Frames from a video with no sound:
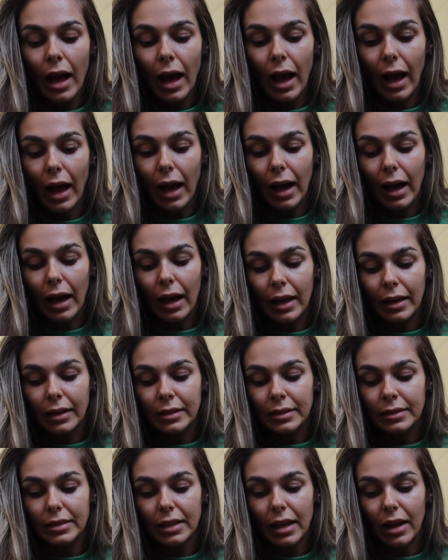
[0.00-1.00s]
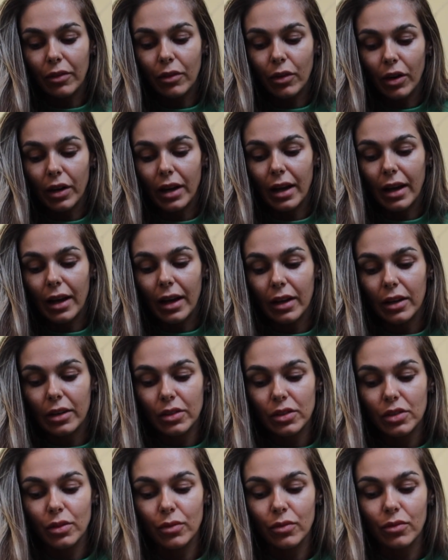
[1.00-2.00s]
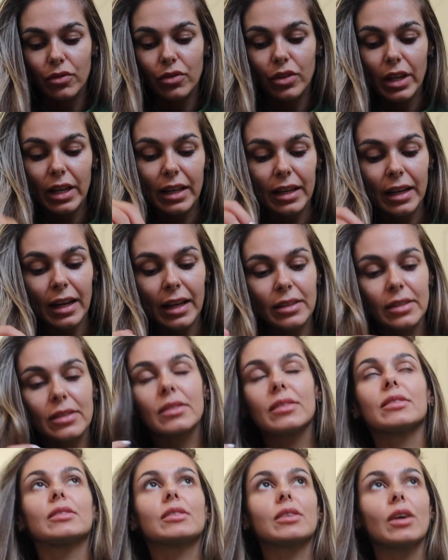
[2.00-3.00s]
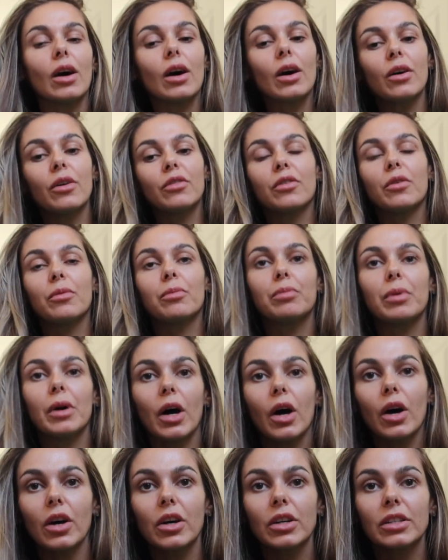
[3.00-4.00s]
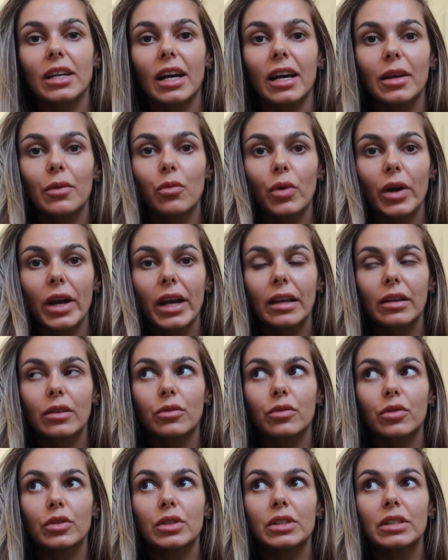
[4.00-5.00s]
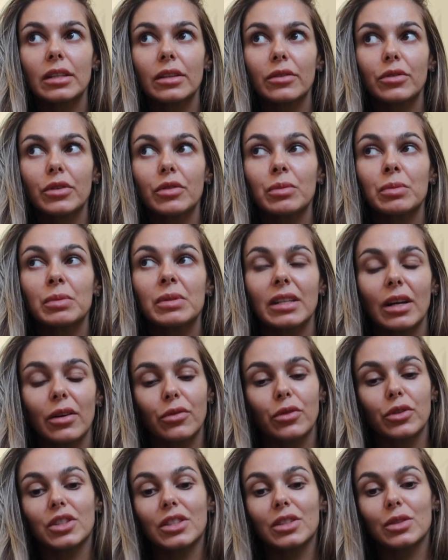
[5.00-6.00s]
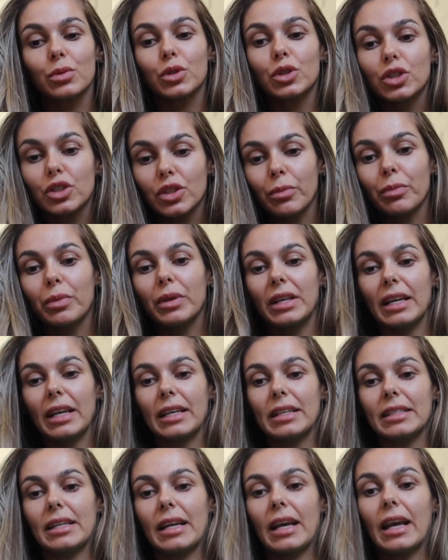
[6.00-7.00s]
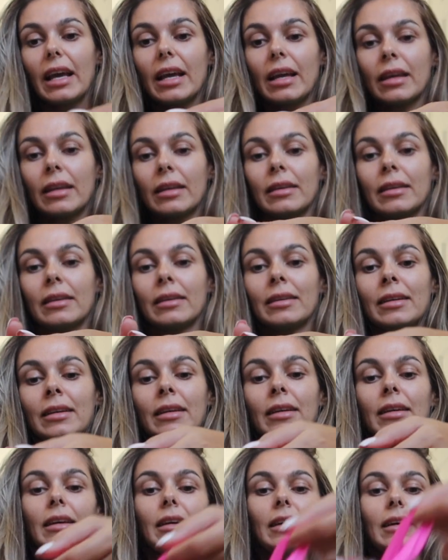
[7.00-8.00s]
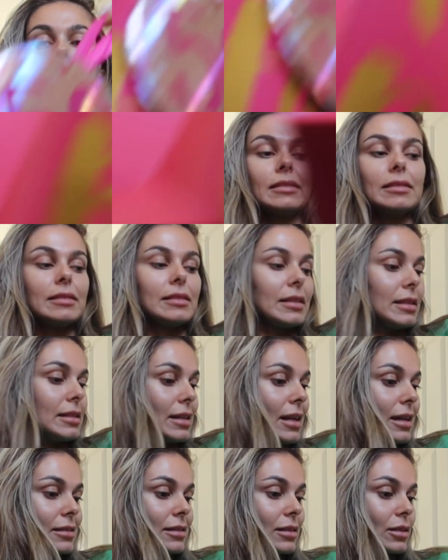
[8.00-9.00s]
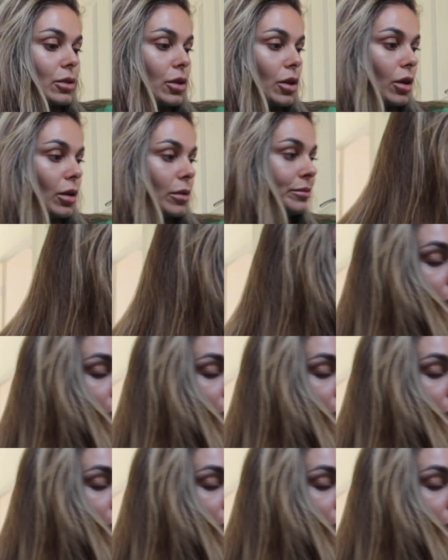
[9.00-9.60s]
And I've got some really nice stuff, but I'm waiting for a delivery from Selfridges, which should be here today. And it hasn't come.